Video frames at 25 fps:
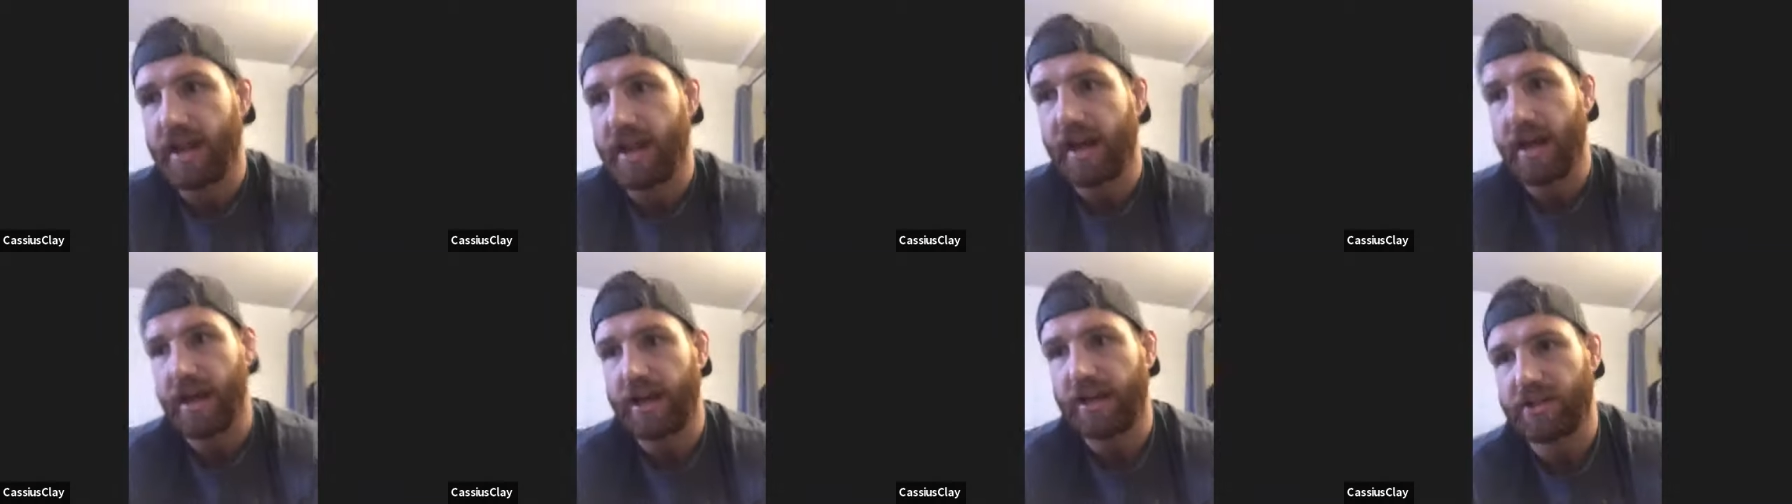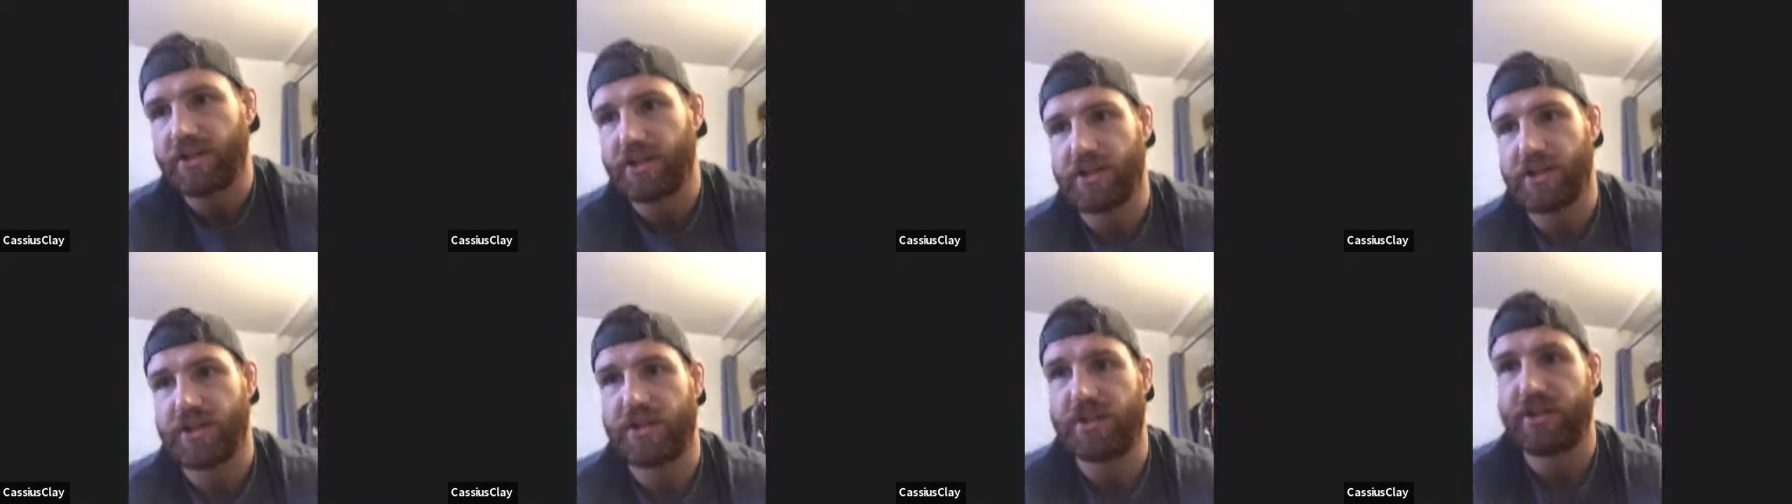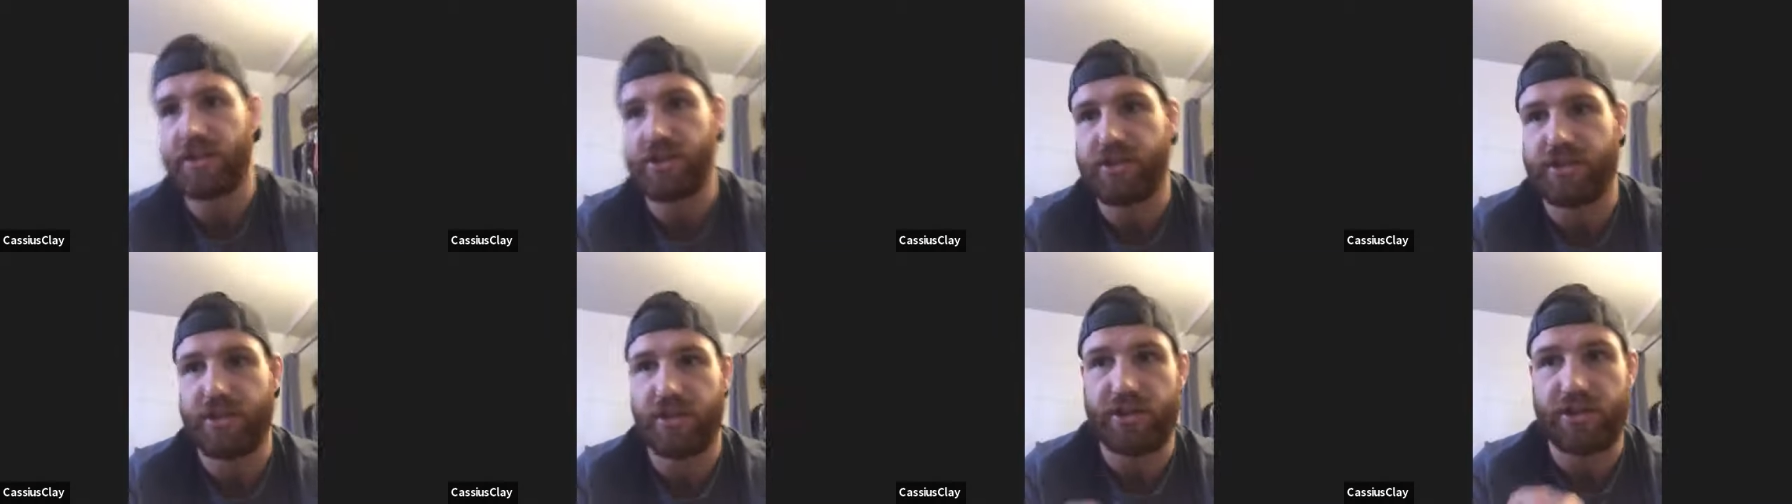like
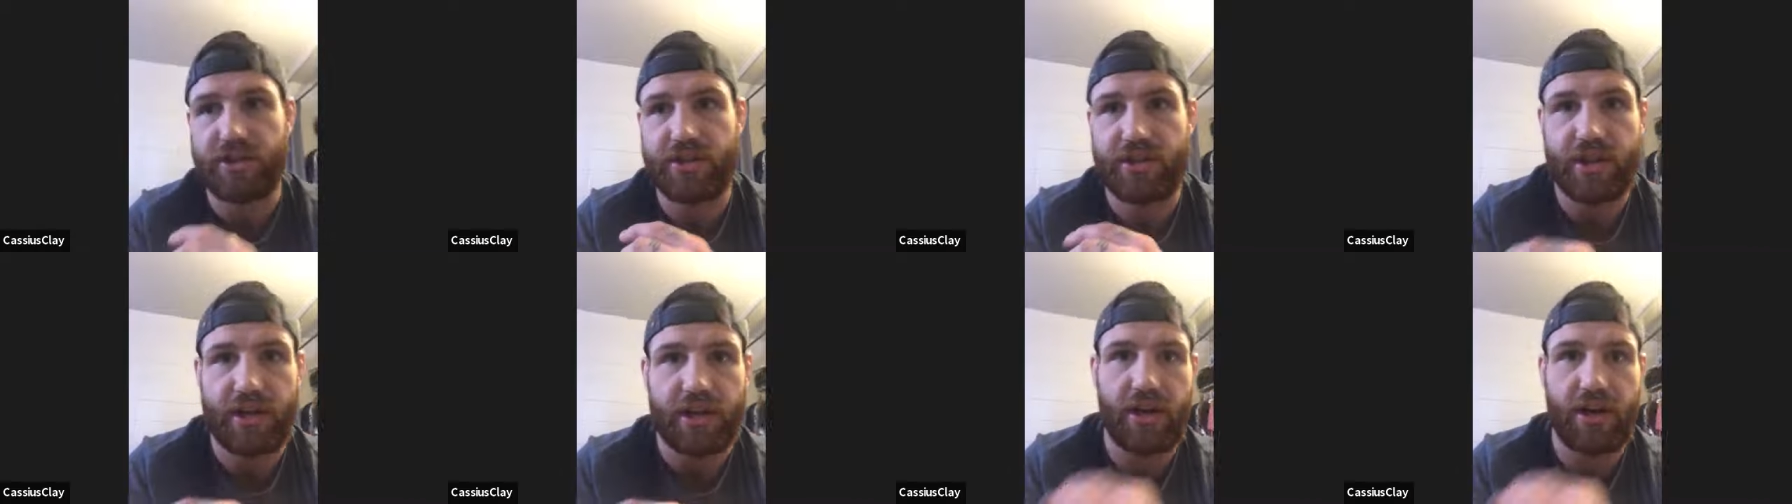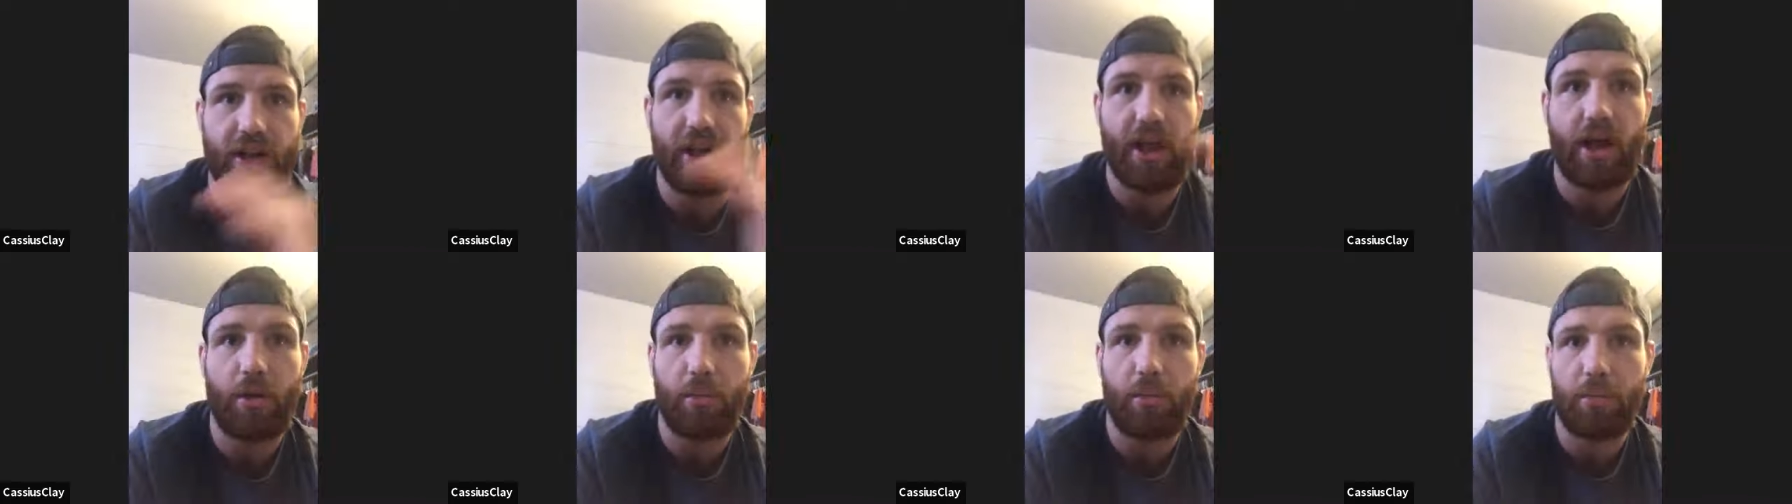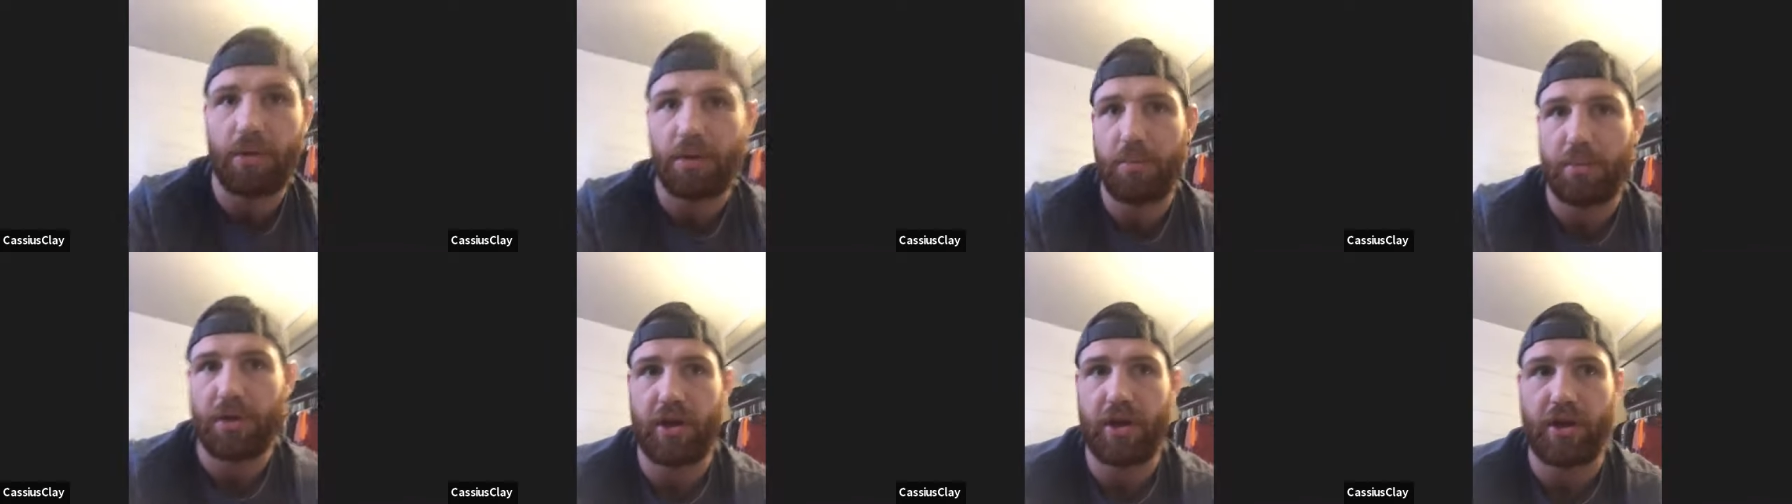just it'll help
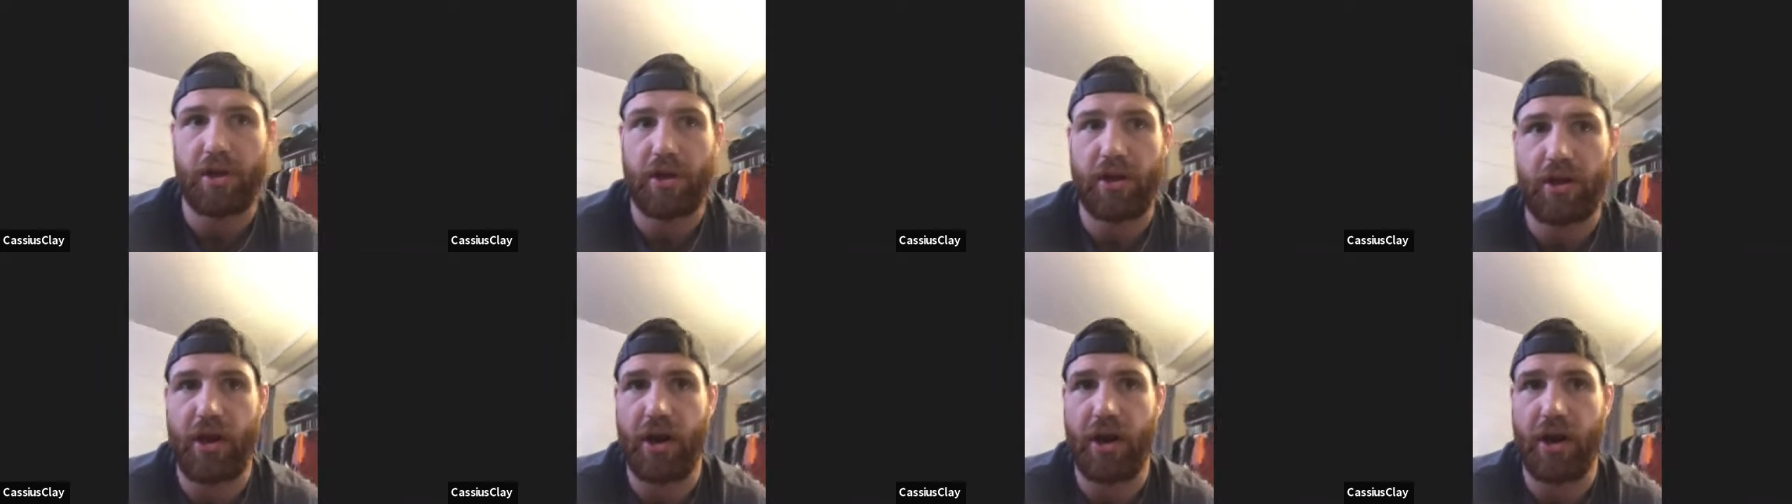me be